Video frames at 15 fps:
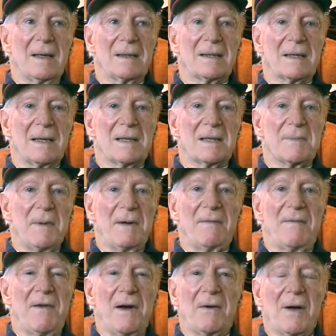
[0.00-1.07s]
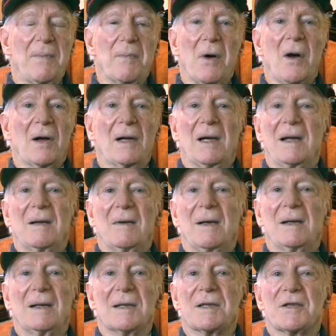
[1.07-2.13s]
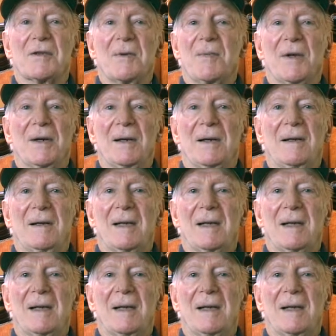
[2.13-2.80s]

it's been very broadly distributed.